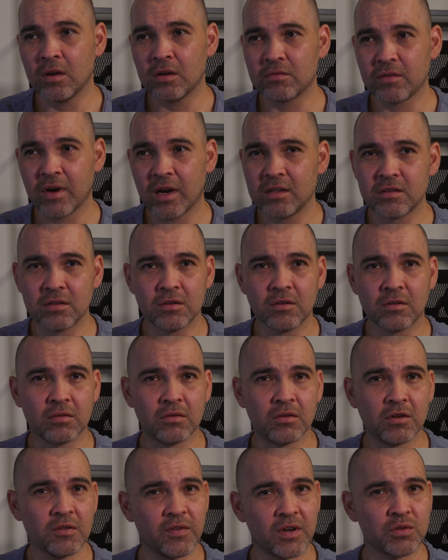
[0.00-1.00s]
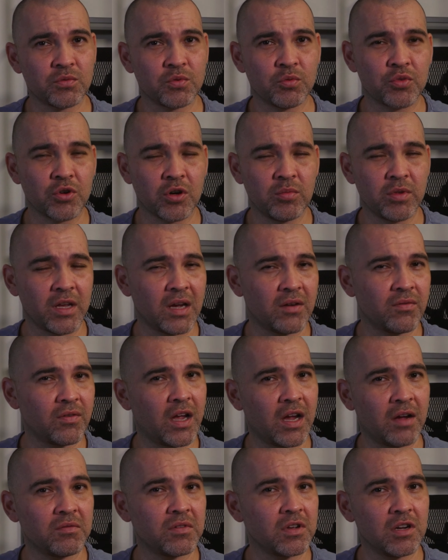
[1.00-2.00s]
Granted, not all of us will probably ever
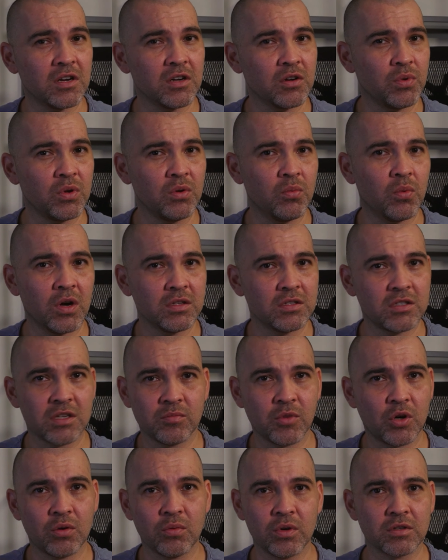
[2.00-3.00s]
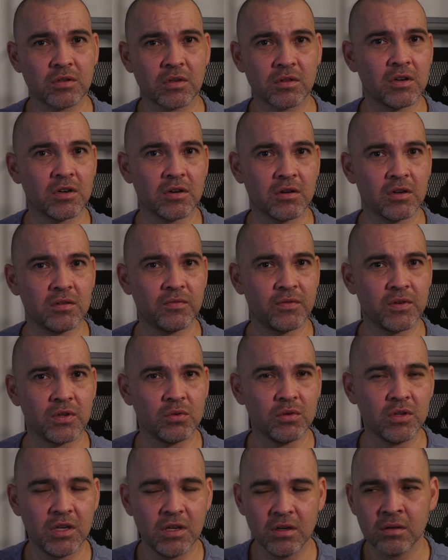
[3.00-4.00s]
have the gear we want. I'm always on the hunt for
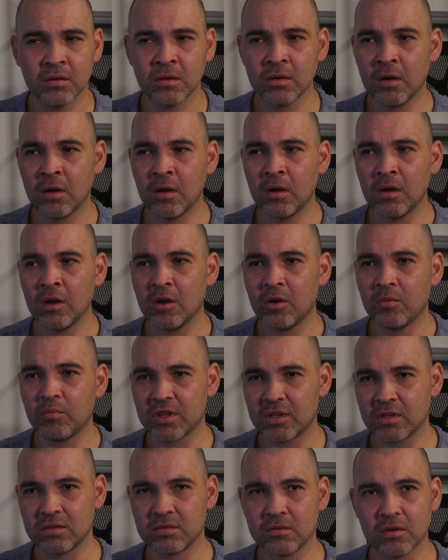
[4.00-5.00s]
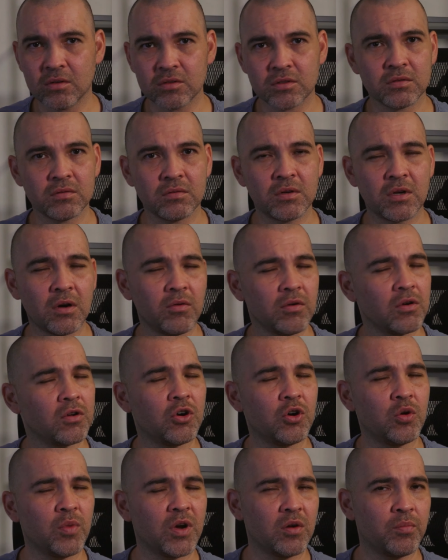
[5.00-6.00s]
new gear. But then also going
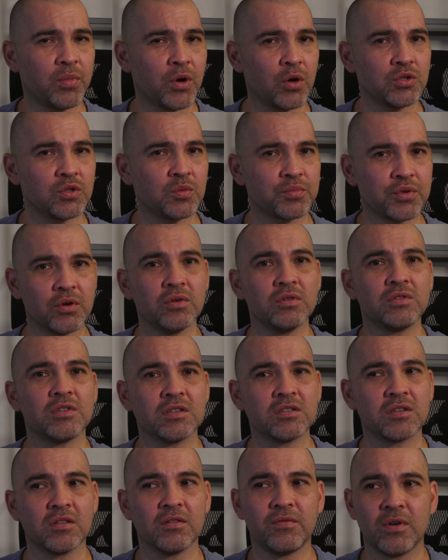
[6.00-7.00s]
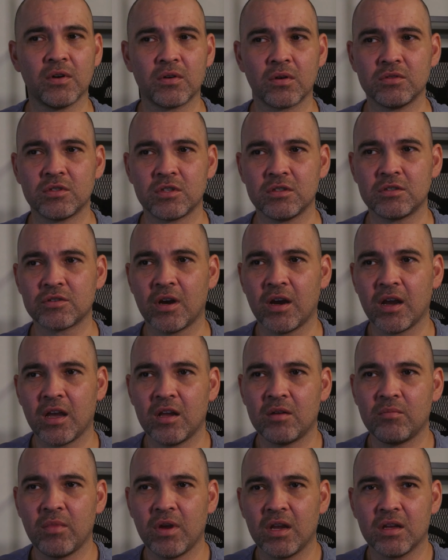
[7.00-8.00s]
home and post-processing the photos to try
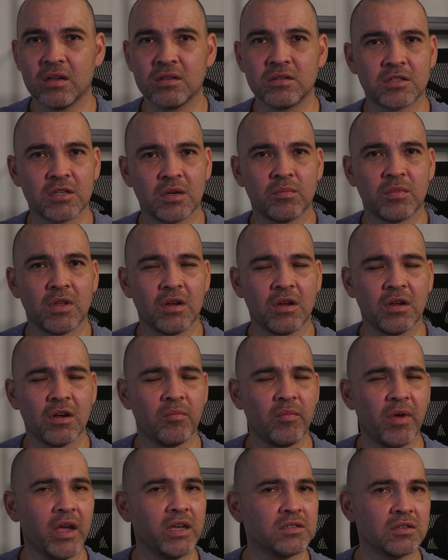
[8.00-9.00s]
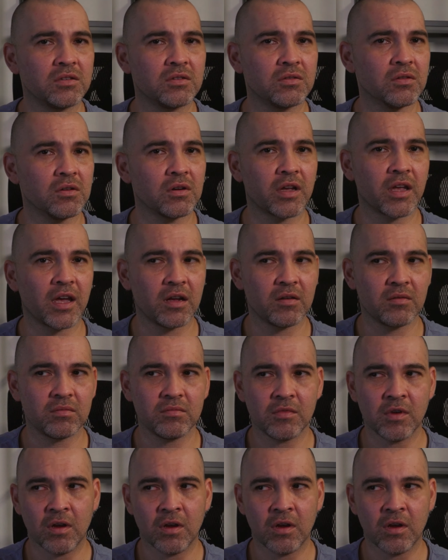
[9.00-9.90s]
and make it something amazing to look at